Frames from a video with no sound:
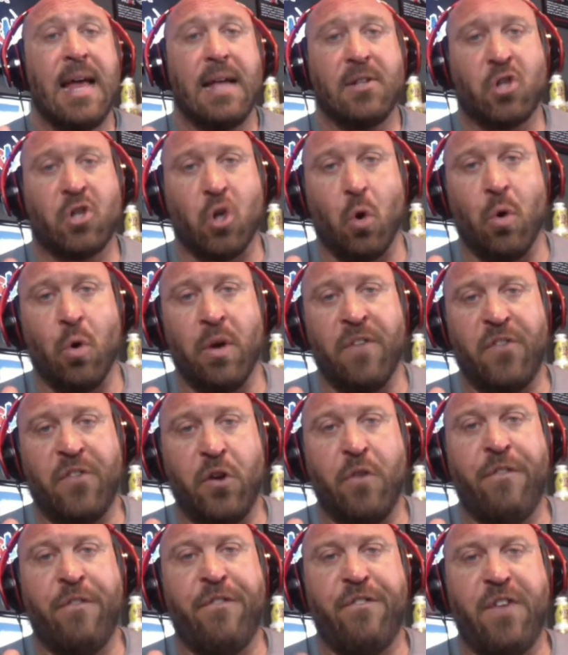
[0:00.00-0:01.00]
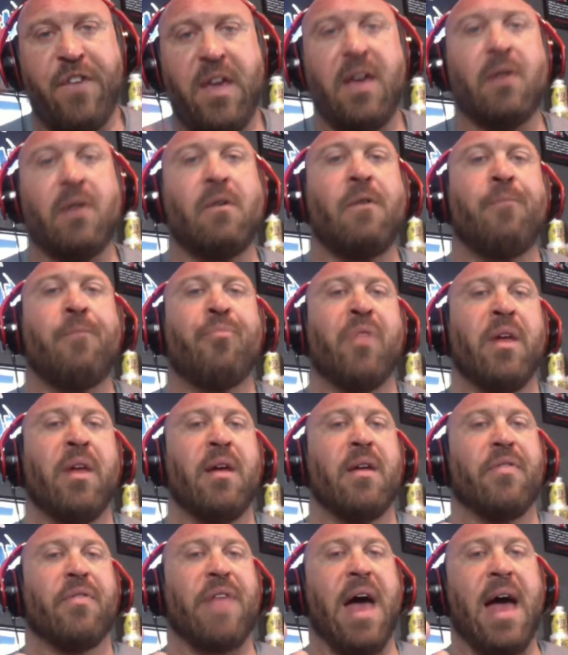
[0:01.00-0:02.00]
So if you feel
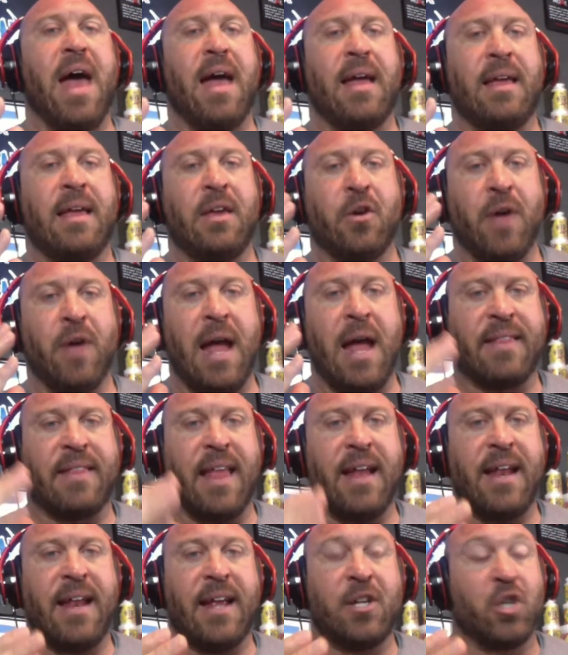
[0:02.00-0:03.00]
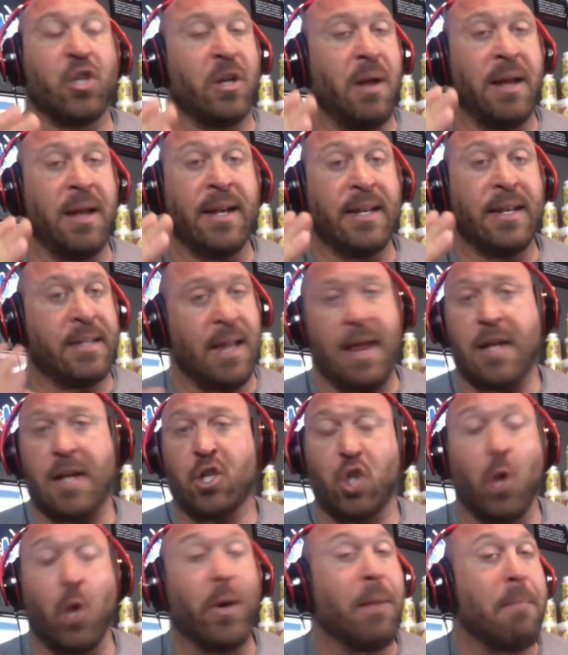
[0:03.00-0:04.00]
that you're at that age and it's
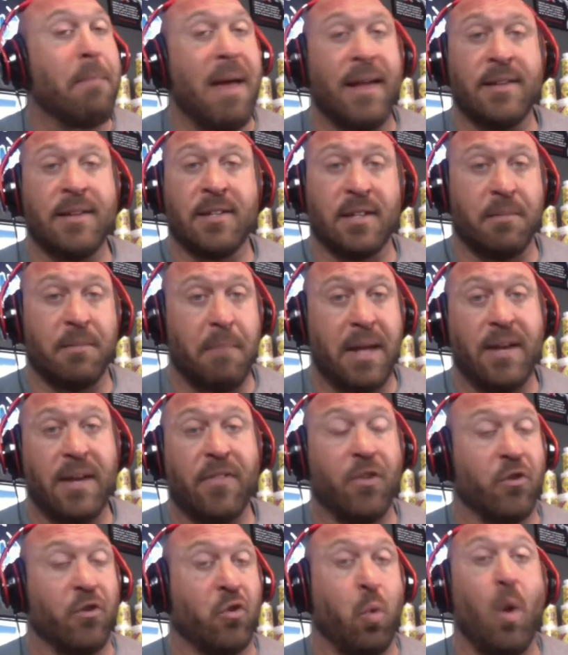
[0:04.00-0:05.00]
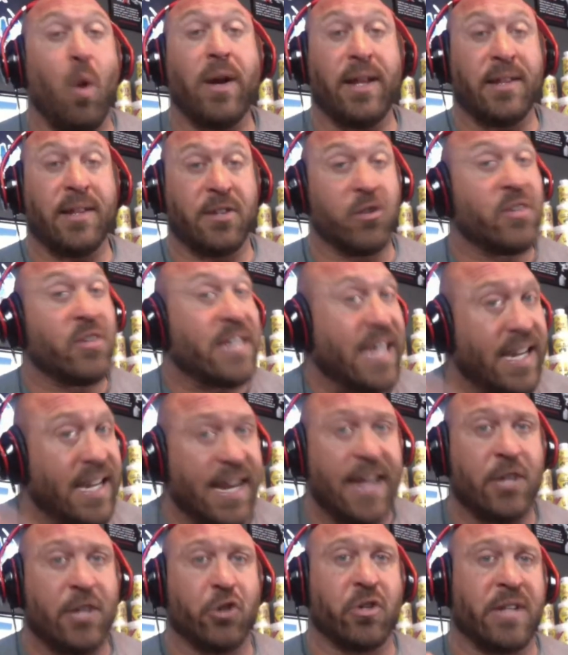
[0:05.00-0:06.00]
showing men in their 20s, there's
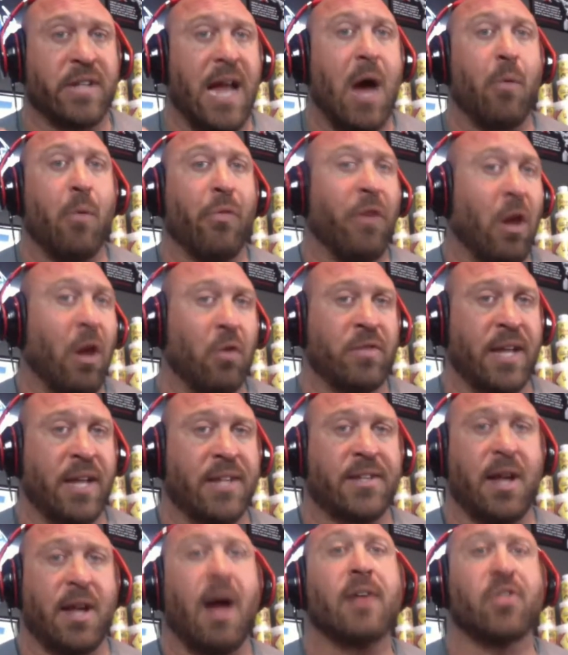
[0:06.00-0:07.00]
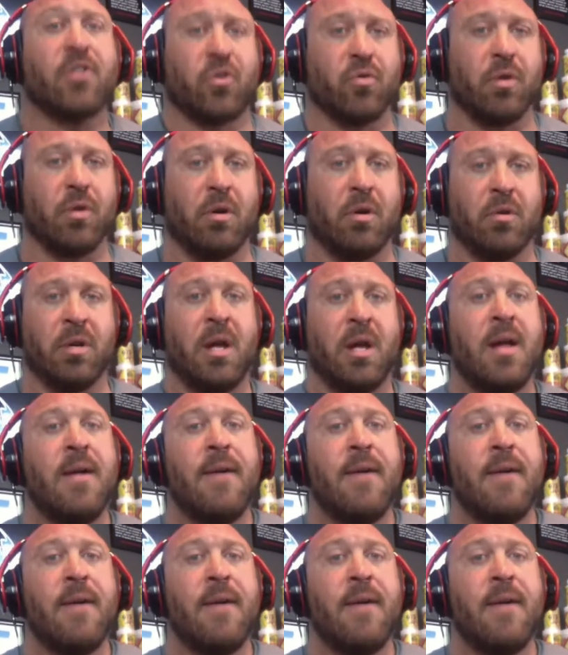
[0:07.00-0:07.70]
teenagers now with low testosterone.